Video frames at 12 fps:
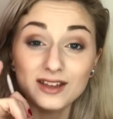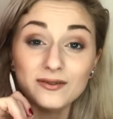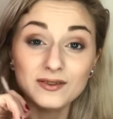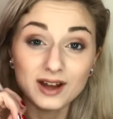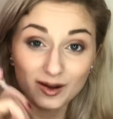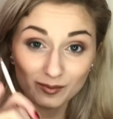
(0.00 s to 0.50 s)

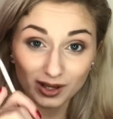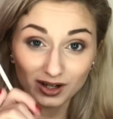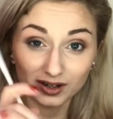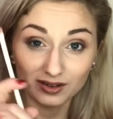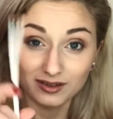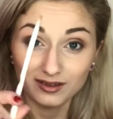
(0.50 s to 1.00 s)
if not
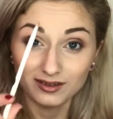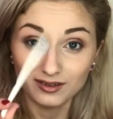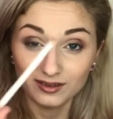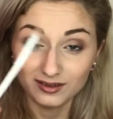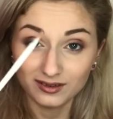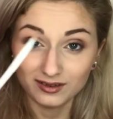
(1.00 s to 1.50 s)
better,
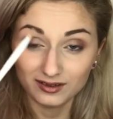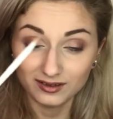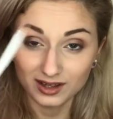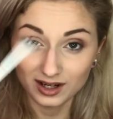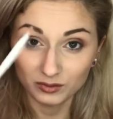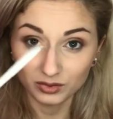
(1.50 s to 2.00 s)

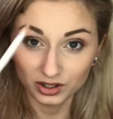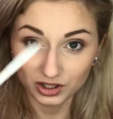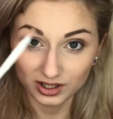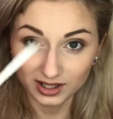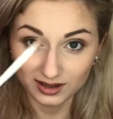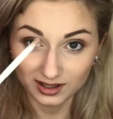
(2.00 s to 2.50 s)
than a
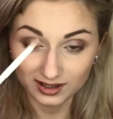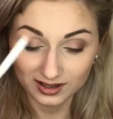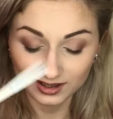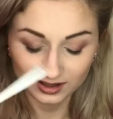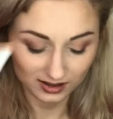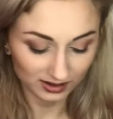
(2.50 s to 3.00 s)
brush like
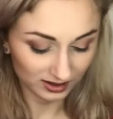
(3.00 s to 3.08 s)
this.